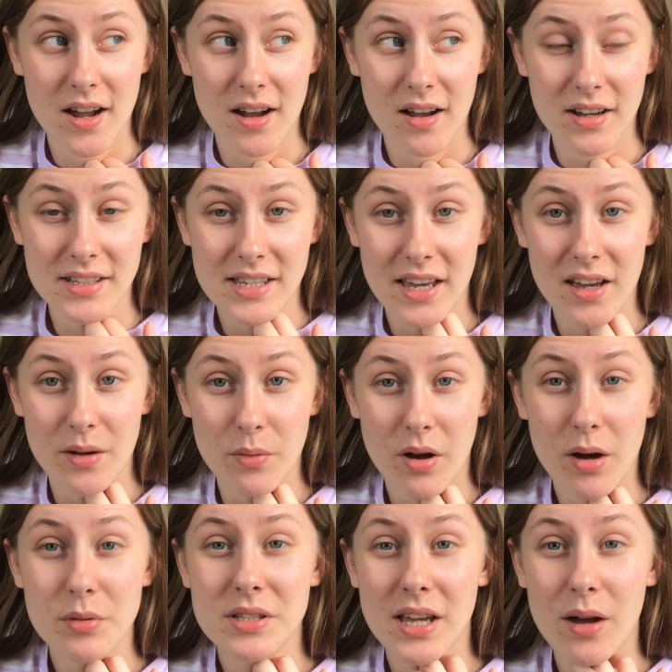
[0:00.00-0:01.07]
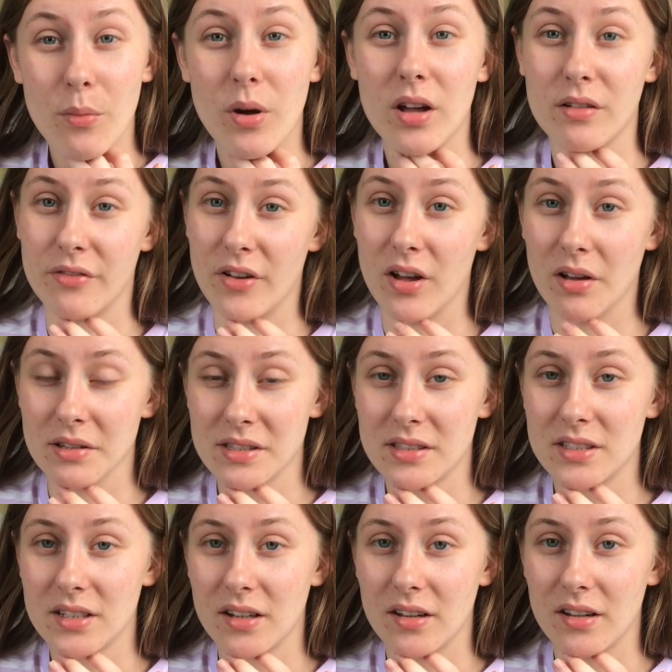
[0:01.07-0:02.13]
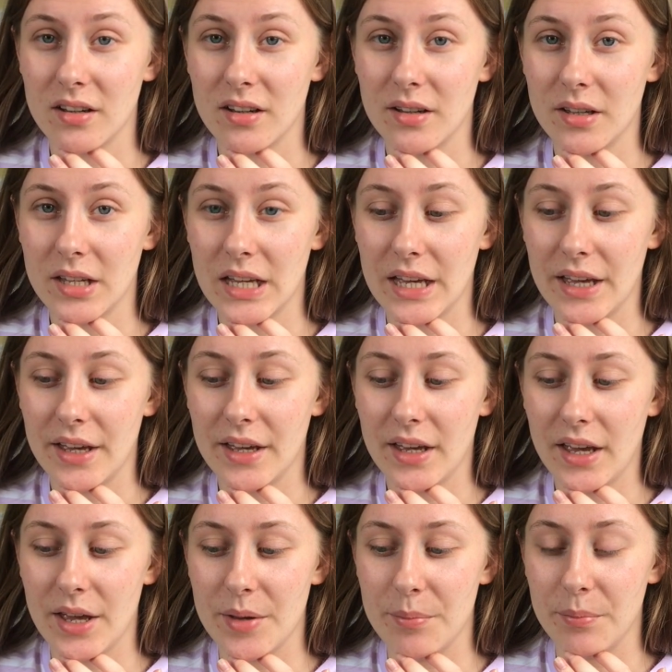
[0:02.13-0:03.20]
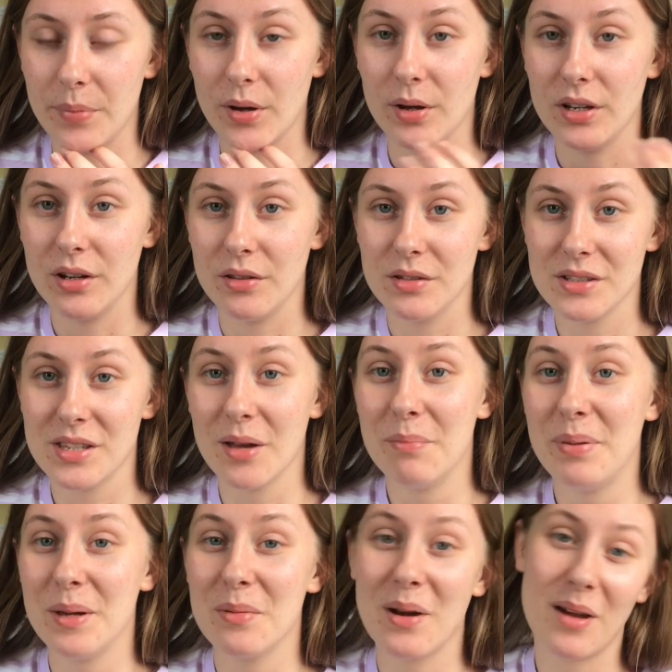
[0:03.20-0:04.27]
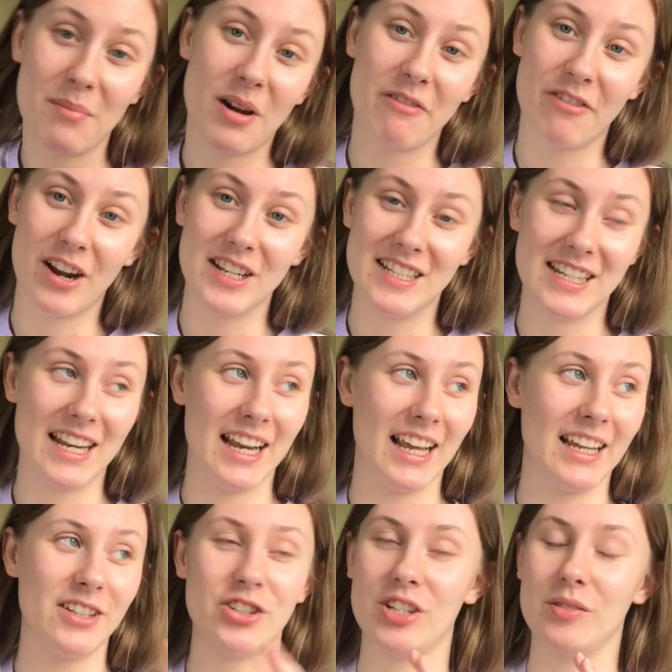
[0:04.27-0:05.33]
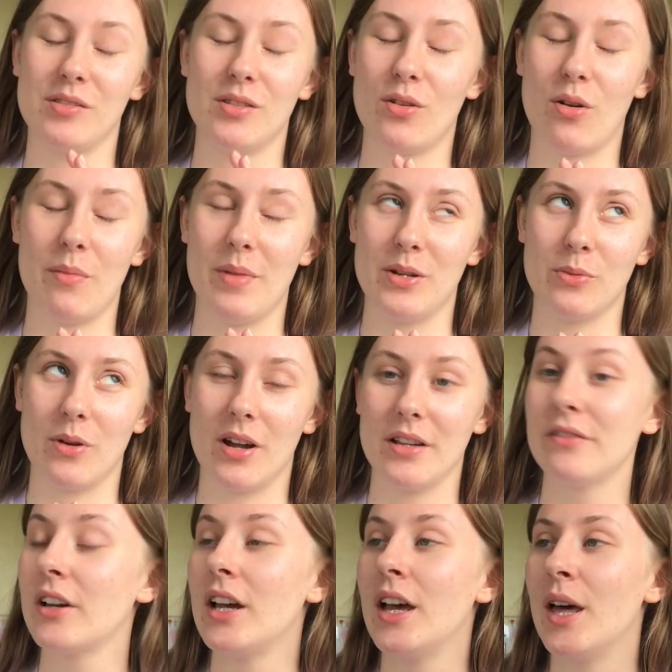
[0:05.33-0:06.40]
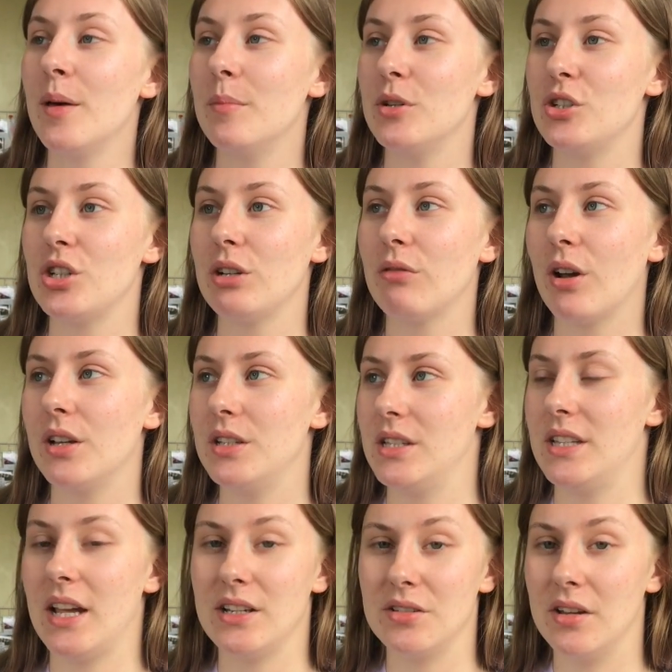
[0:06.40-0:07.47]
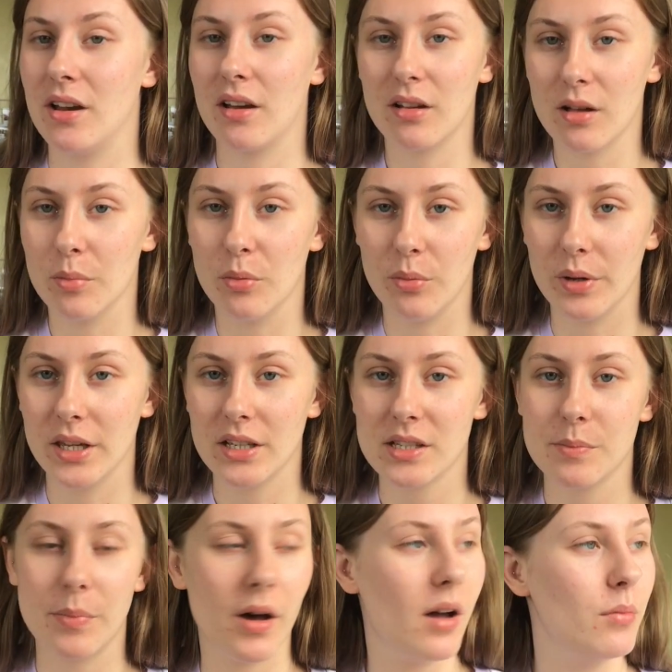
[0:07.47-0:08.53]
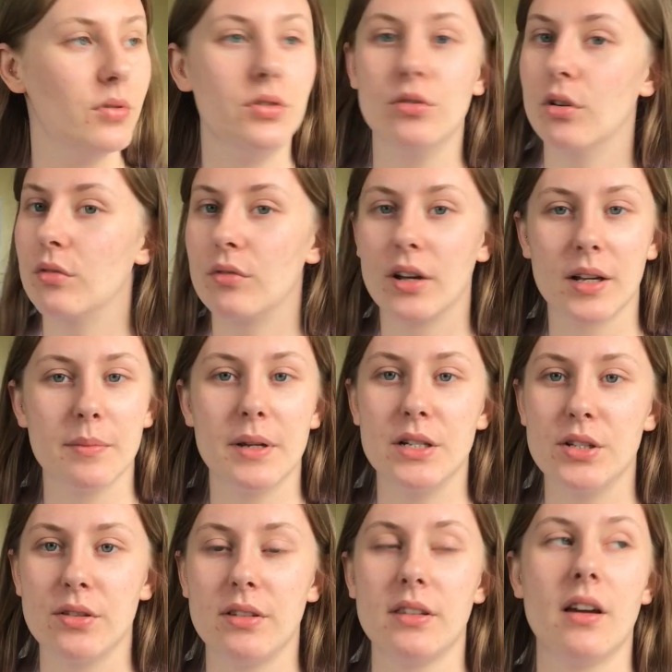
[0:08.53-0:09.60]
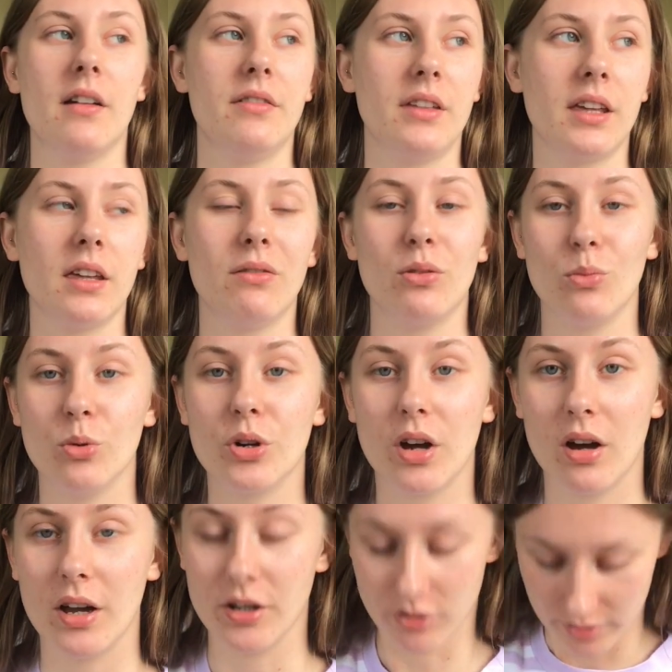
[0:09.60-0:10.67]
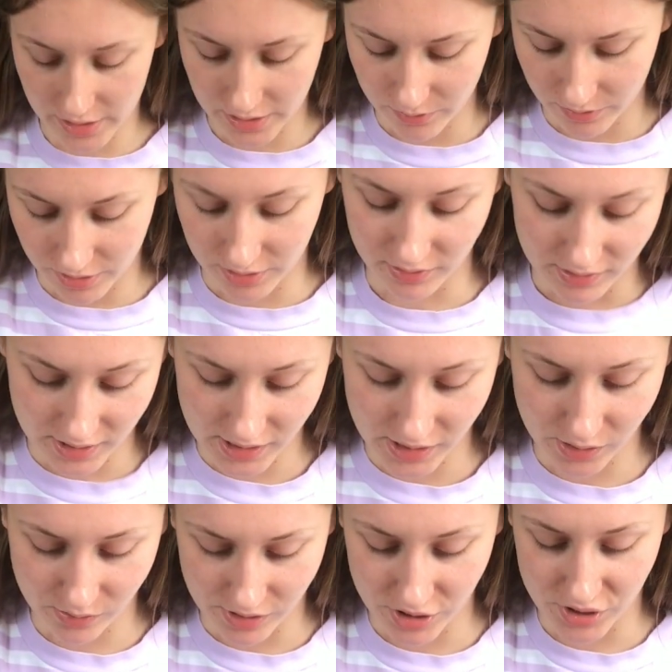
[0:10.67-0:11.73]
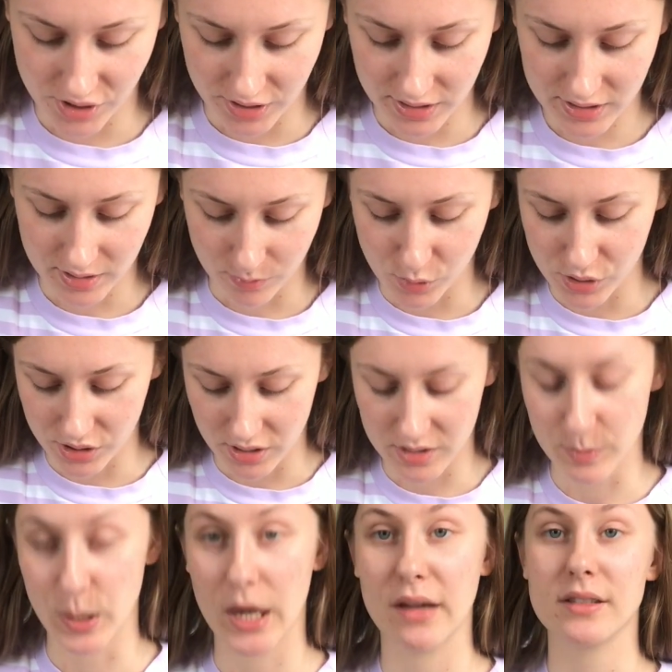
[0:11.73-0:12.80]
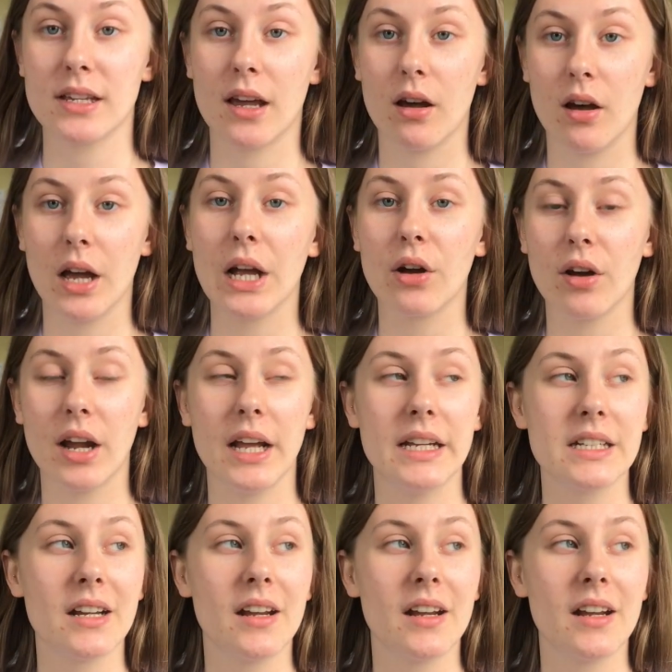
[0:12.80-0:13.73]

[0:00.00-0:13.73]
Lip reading: would say I work fast, but I know that some people, like my friend Tilly, she's not a midwife, but she wrote a dissertation in like a couple of weeks, but I would not recommend doing that. I think if you want a high grade, which is another question that someone's asked me, how to get a high grade,